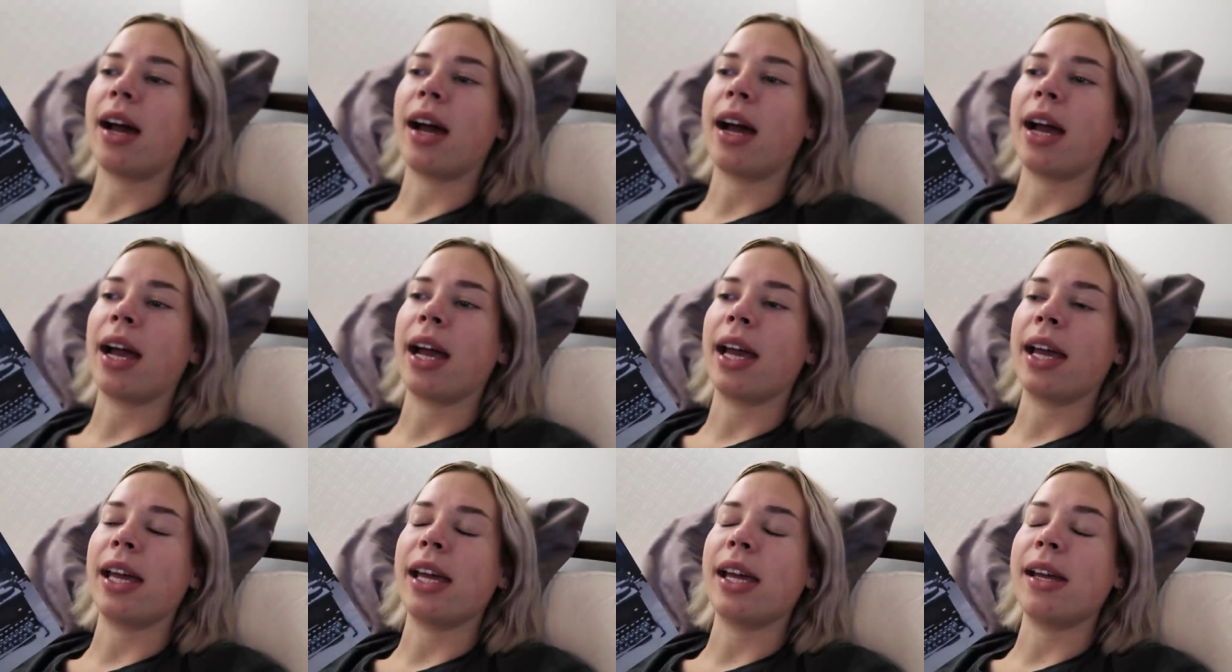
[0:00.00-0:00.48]

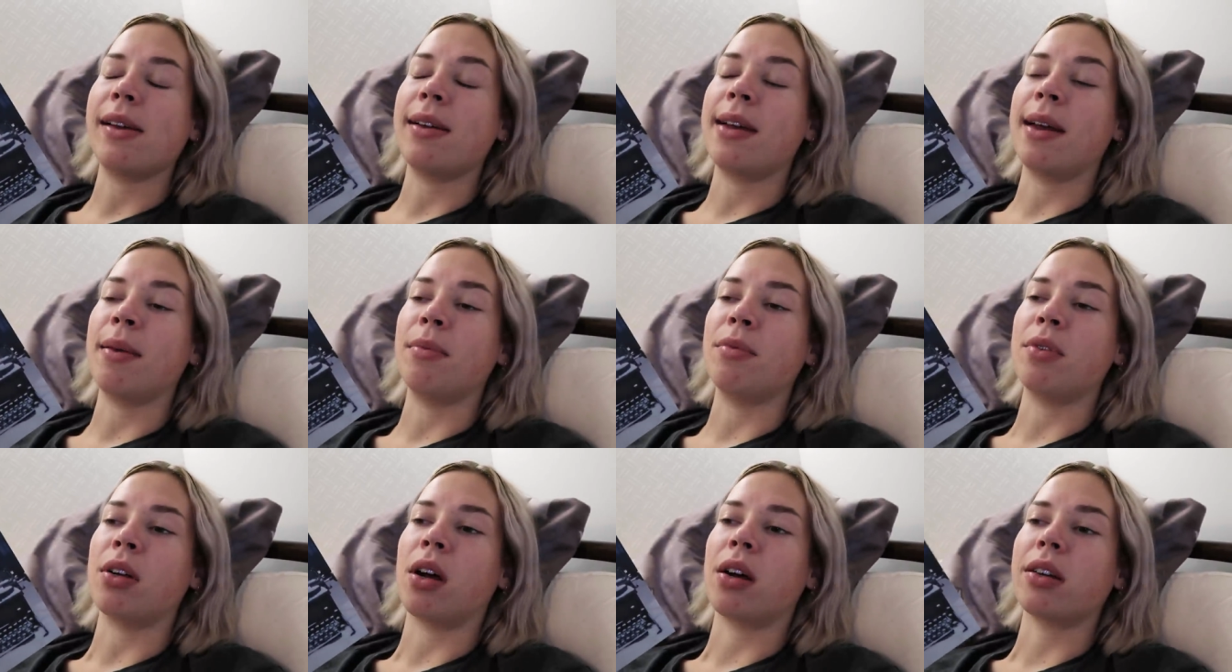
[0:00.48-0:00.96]
I
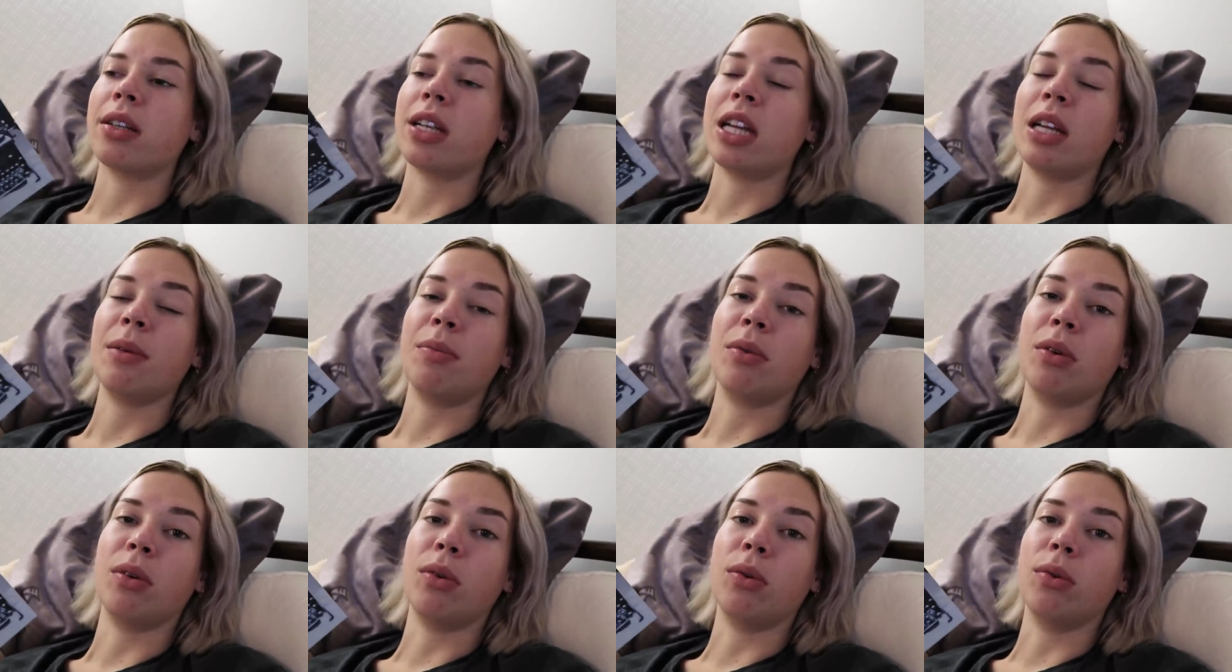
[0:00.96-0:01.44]
am not
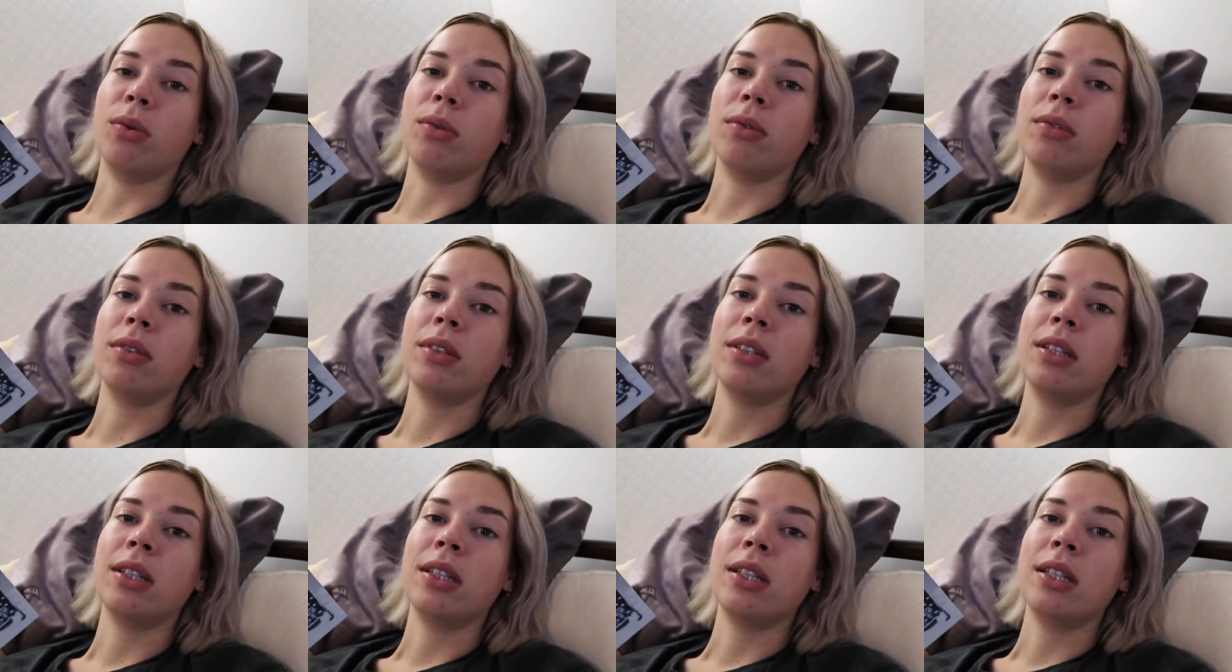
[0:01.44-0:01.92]
able
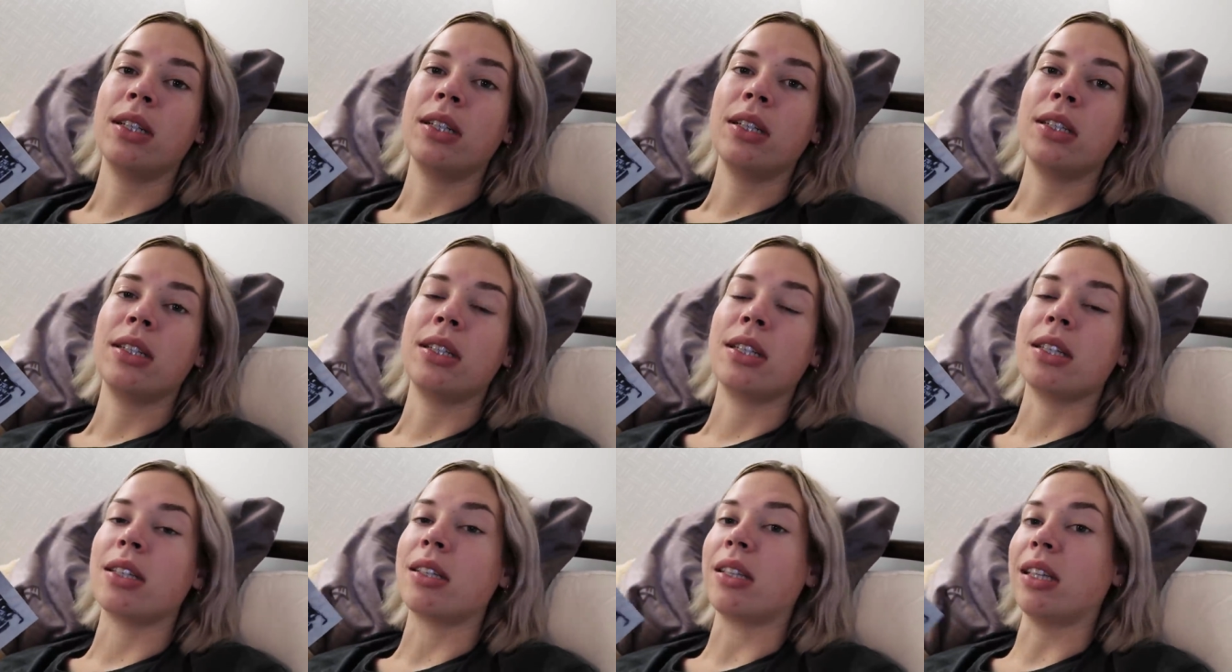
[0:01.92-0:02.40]

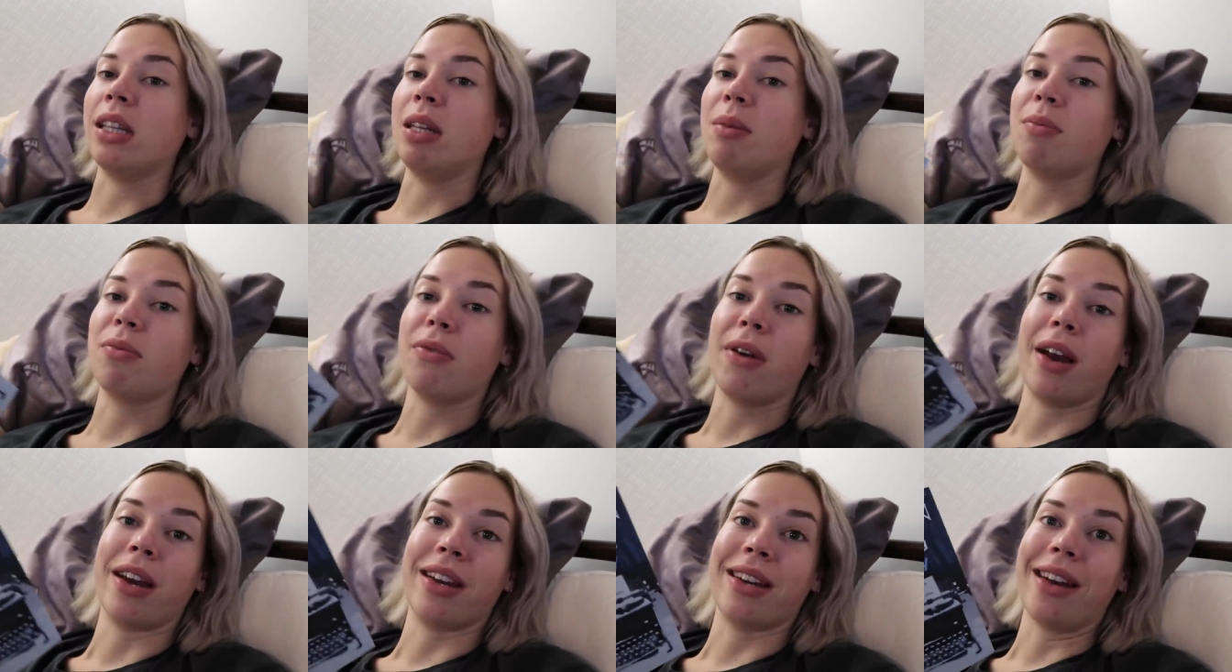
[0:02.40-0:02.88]
to sleep
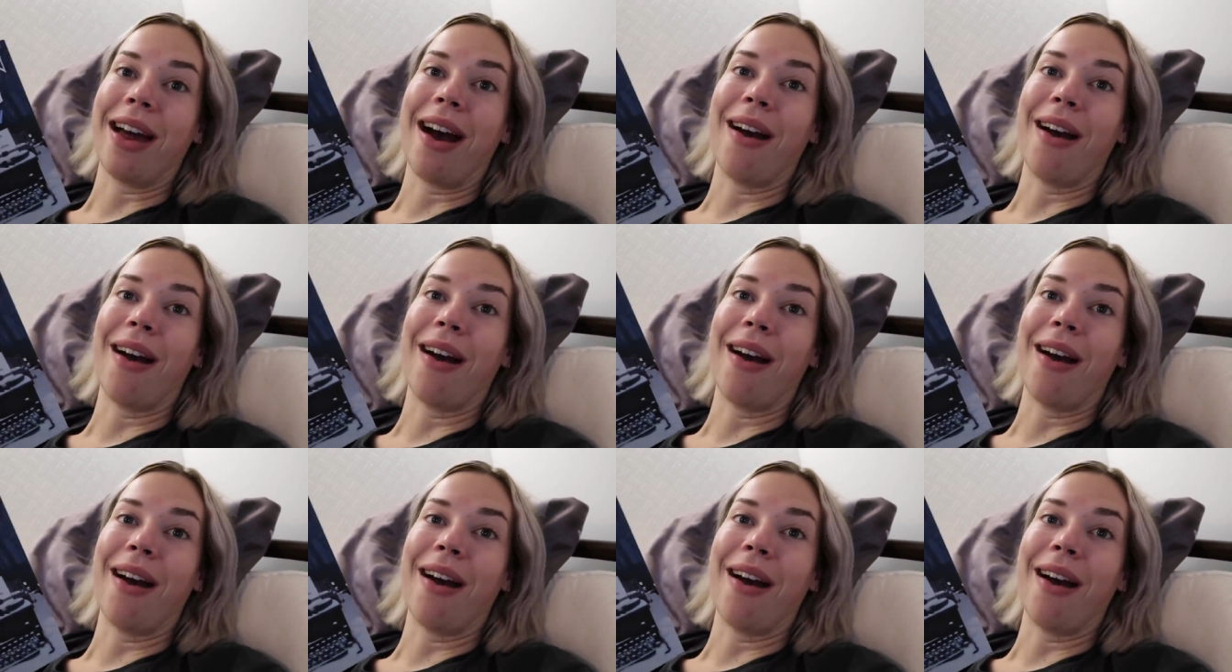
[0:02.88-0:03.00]
right